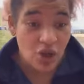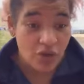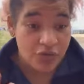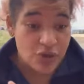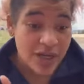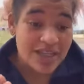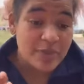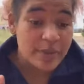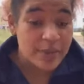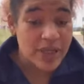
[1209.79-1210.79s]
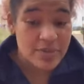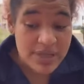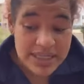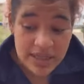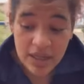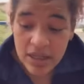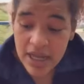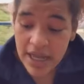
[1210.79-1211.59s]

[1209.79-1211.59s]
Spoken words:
of trans people in the media.